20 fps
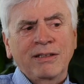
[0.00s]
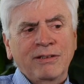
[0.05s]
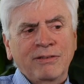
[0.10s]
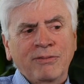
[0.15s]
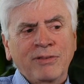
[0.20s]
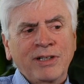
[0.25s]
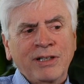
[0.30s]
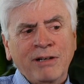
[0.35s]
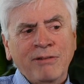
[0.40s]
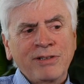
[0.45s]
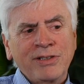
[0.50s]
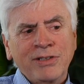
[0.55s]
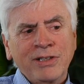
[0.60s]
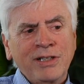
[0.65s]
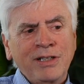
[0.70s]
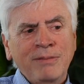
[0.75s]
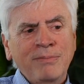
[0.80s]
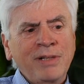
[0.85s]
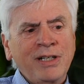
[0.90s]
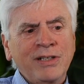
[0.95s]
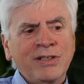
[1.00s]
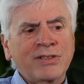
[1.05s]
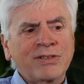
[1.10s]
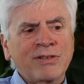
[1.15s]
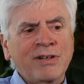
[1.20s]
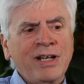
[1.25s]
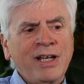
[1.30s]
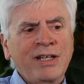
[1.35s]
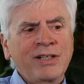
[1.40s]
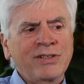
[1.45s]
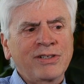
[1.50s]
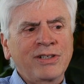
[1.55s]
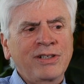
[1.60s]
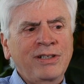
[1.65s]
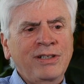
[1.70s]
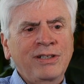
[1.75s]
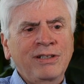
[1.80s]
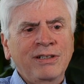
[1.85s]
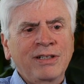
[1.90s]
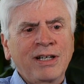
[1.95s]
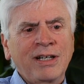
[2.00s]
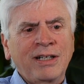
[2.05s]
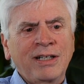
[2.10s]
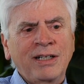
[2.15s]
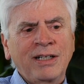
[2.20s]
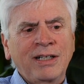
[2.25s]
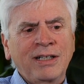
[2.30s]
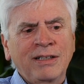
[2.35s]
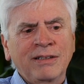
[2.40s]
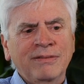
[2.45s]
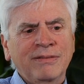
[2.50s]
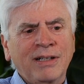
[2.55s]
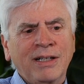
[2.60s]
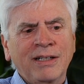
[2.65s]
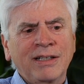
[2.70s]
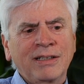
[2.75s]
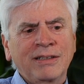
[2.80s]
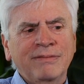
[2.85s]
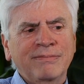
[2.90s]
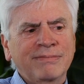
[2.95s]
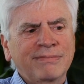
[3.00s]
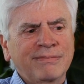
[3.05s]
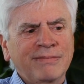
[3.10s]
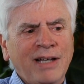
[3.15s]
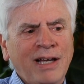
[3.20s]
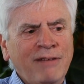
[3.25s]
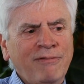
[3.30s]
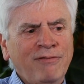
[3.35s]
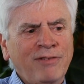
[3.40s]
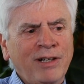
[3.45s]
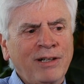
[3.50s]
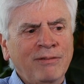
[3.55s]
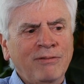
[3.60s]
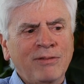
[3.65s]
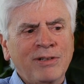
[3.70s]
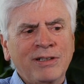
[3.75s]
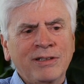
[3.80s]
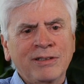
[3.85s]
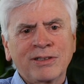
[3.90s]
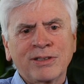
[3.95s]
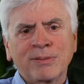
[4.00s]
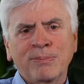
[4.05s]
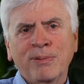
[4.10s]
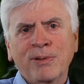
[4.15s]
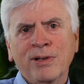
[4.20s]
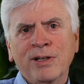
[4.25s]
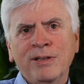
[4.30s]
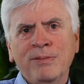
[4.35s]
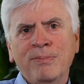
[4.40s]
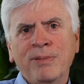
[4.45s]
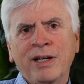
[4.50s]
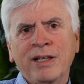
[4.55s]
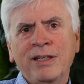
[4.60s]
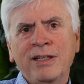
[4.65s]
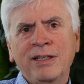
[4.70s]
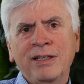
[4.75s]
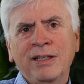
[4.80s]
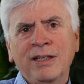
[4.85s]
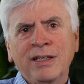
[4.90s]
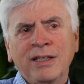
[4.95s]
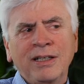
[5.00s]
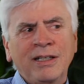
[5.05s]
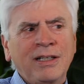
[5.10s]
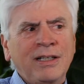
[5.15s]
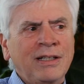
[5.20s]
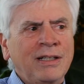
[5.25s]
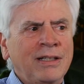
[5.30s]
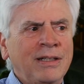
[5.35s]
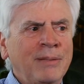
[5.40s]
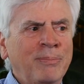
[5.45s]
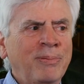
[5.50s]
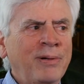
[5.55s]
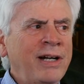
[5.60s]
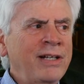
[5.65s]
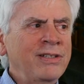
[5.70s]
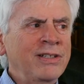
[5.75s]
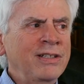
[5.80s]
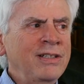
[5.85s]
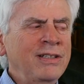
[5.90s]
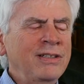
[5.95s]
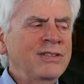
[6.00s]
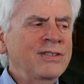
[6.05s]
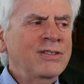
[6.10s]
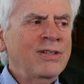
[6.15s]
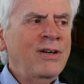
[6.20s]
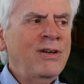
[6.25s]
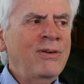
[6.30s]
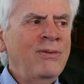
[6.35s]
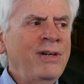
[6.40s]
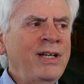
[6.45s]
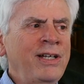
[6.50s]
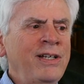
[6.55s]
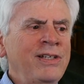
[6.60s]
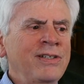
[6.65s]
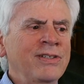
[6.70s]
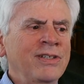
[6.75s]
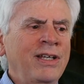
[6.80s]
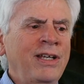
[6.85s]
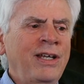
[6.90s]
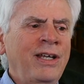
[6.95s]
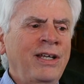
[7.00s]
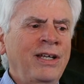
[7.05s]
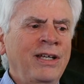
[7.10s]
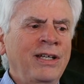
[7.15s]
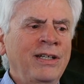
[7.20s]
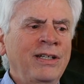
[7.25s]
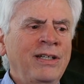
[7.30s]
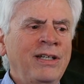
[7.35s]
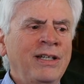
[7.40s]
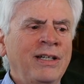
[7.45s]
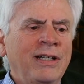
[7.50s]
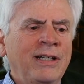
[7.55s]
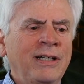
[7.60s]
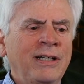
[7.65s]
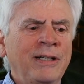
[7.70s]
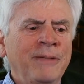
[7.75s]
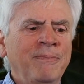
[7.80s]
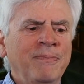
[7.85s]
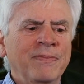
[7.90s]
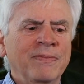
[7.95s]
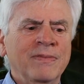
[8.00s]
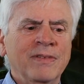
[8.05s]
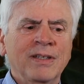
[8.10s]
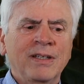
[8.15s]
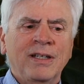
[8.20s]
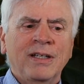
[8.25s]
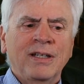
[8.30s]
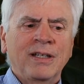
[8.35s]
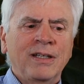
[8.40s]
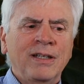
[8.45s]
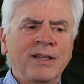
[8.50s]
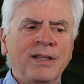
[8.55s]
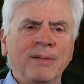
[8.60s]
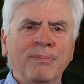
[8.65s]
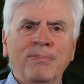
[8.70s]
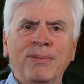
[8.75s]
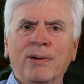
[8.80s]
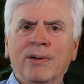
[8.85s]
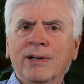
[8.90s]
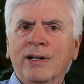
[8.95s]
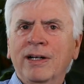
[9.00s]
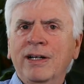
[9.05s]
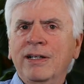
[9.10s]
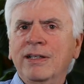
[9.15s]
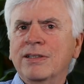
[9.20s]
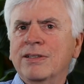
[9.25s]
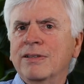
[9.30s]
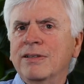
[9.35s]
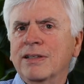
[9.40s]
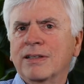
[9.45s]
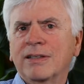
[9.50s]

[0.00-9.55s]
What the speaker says: When I was in administration, I felt well supported by the presidents always, and the board.